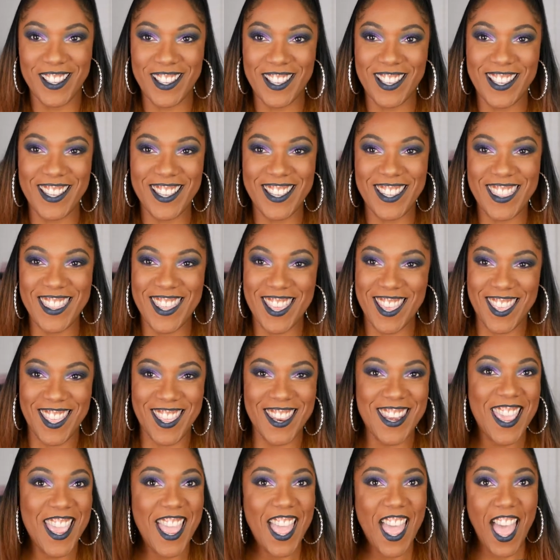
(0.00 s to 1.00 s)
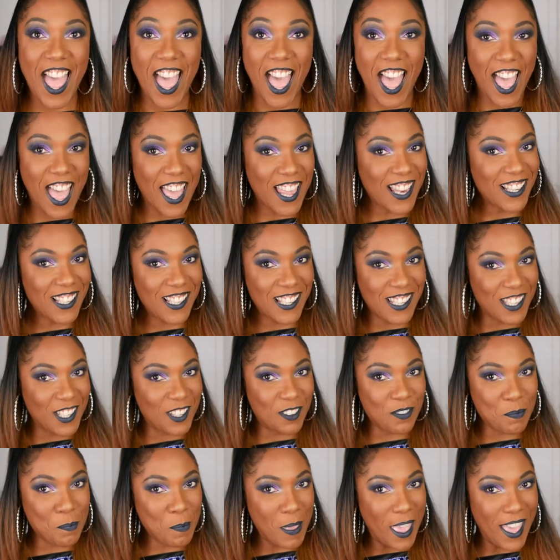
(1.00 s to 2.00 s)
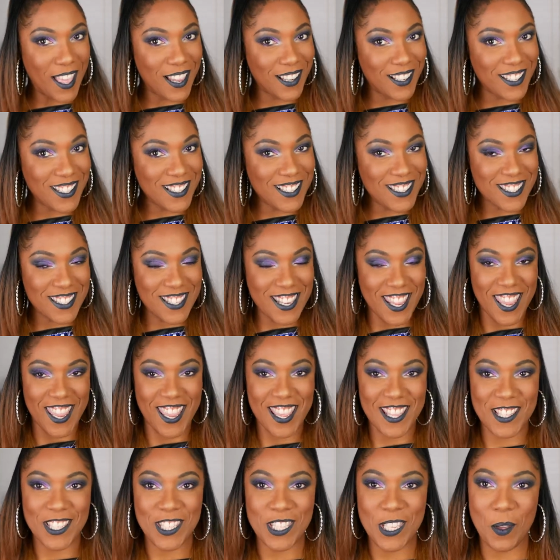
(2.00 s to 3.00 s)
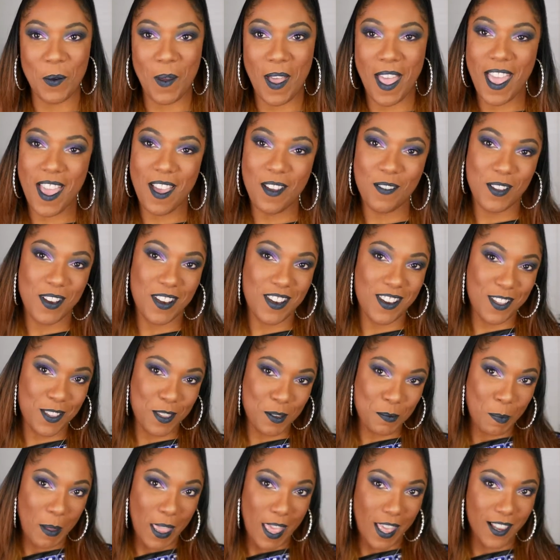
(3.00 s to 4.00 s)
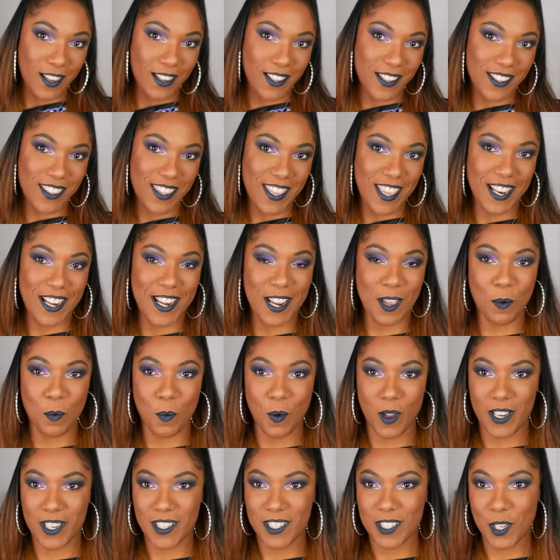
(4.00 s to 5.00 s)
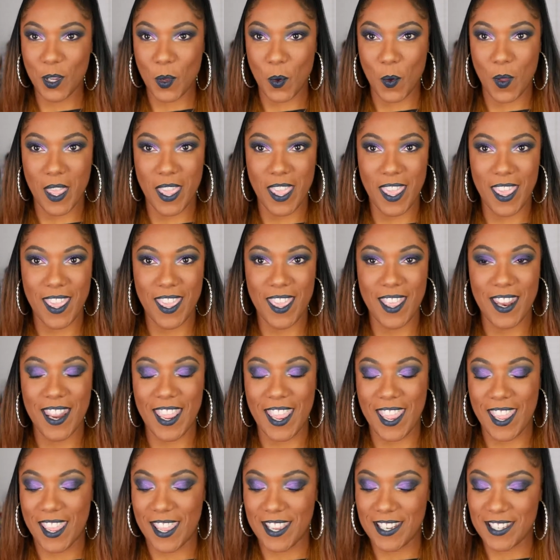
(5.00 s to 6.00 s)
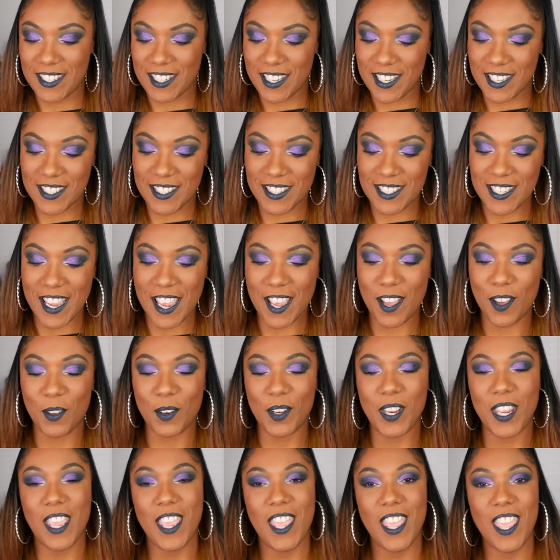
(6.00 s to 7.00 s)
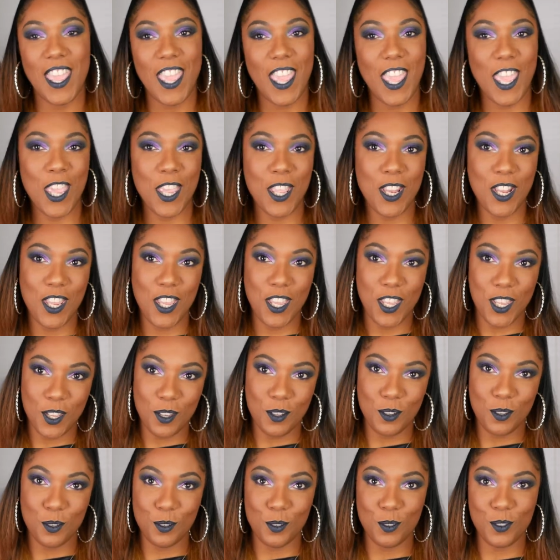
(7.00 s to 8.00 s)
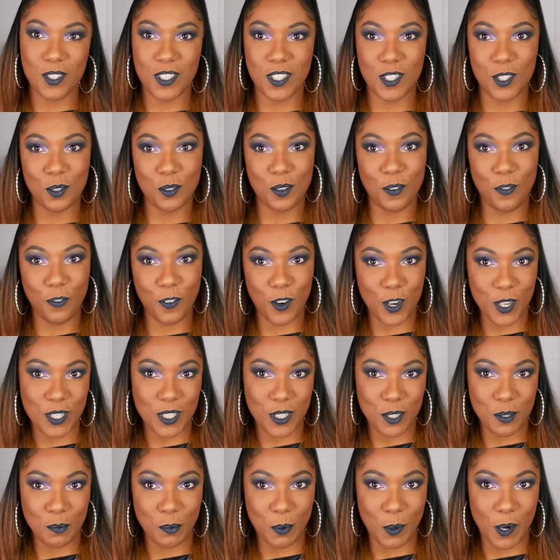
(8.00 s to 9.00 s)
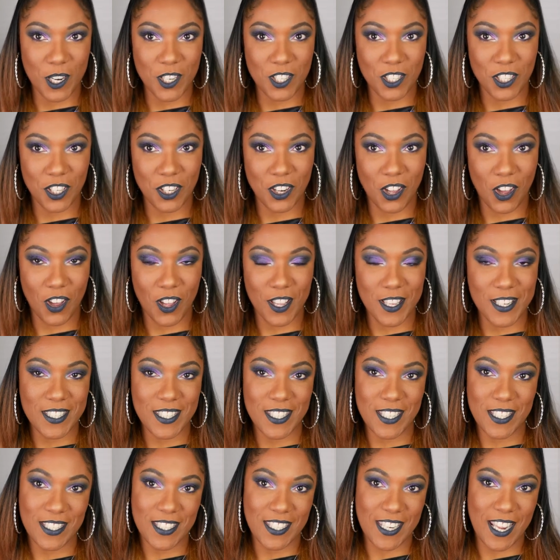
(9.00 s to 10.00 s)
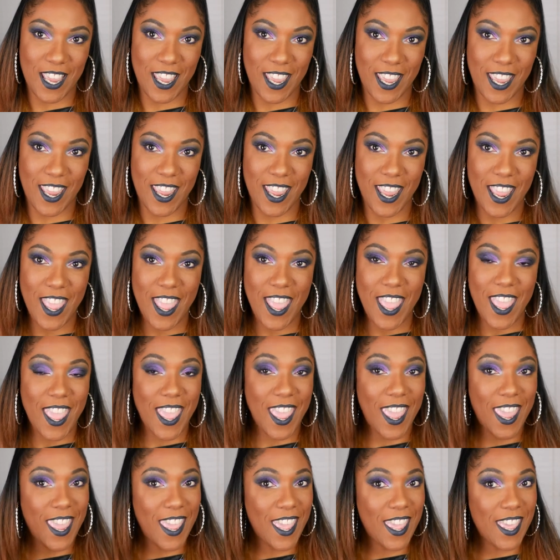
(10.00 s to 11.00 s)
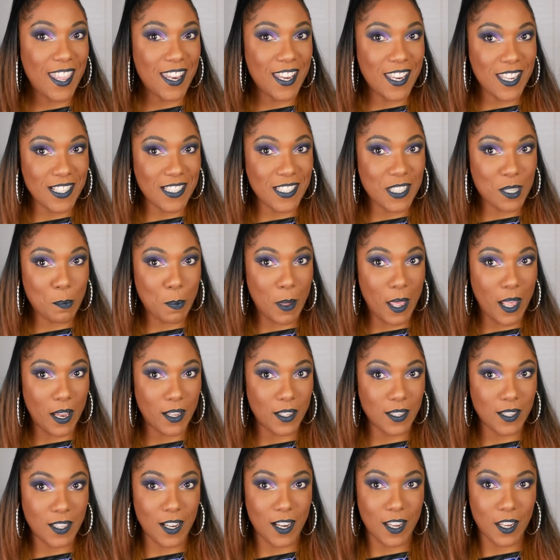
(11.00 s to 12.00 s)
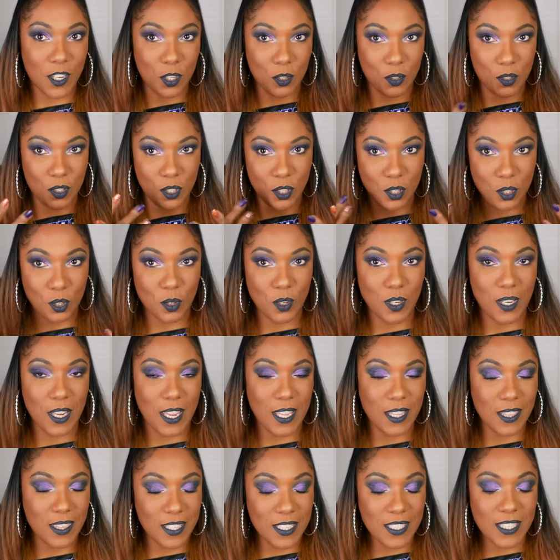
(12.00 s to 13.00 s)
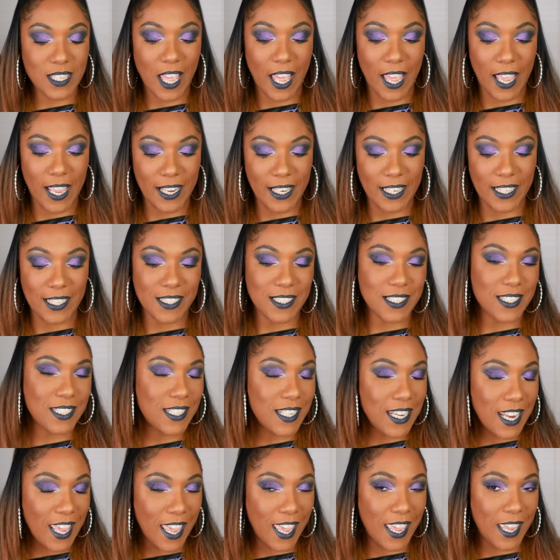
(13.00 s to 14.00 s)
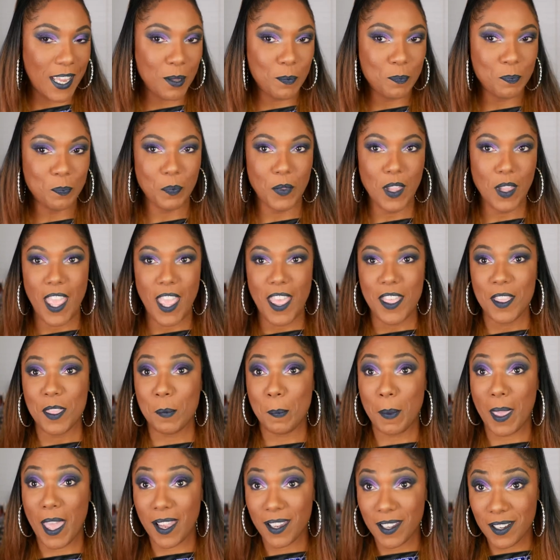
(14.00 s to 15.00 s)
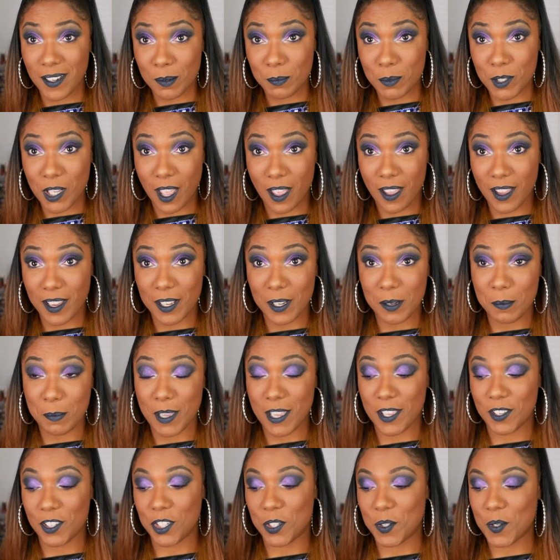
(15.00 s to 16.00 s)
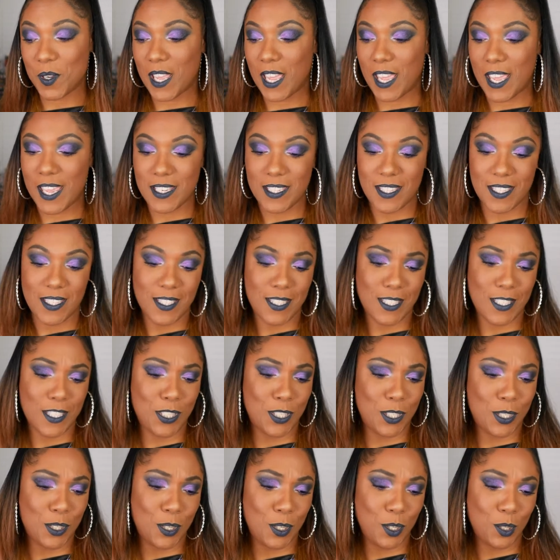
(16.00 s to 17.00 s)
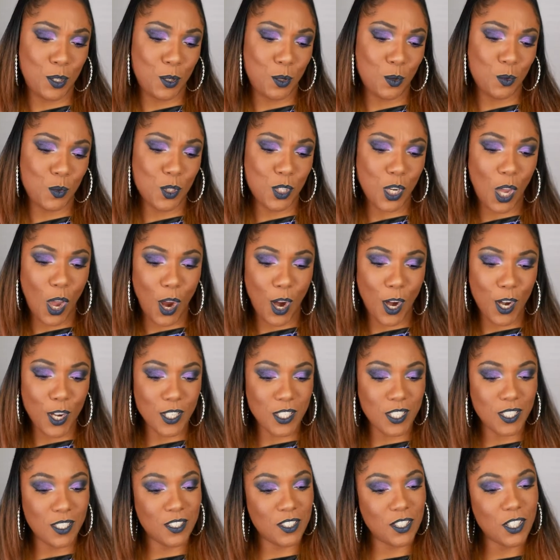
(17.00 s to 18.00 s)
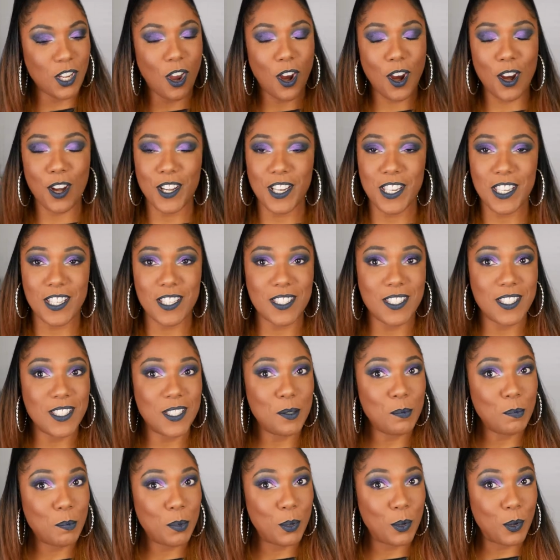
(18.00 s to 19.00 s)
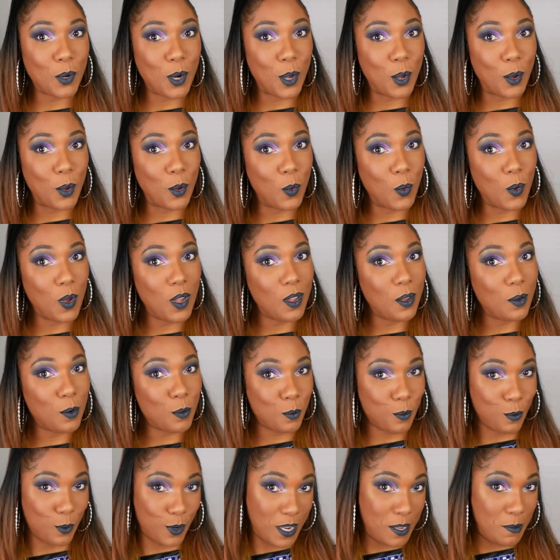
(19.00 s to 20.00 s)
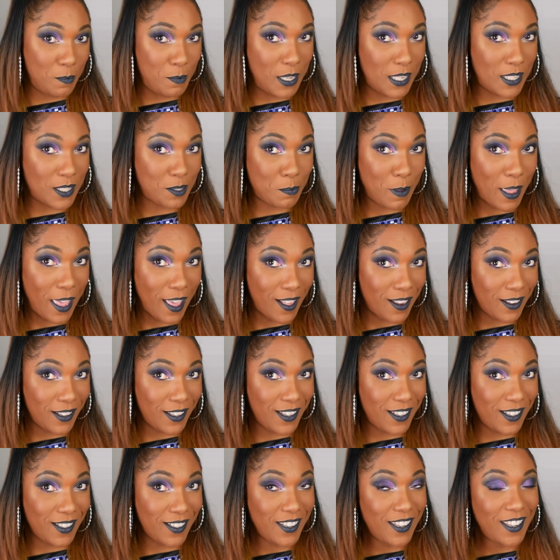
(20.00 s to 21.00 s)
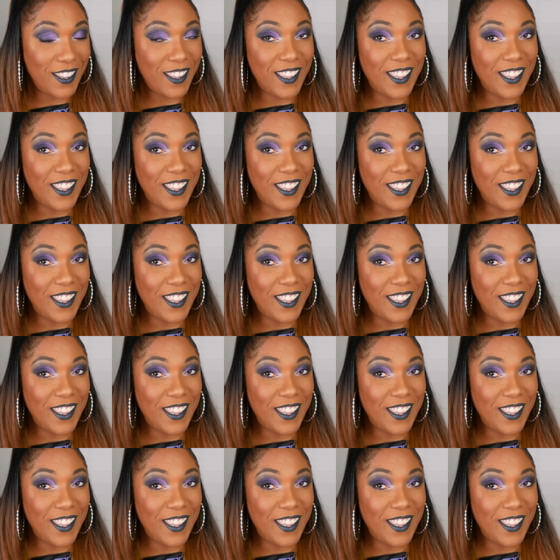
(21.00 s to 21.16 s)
that I love palettes and so I have another palette that I wanted to go ahead and test out and use and do a first impression on today and it's the palette that I used to create this eye look today. The palette I'm talking about you guys is this new Tarte Tartiest Pro Remix palette.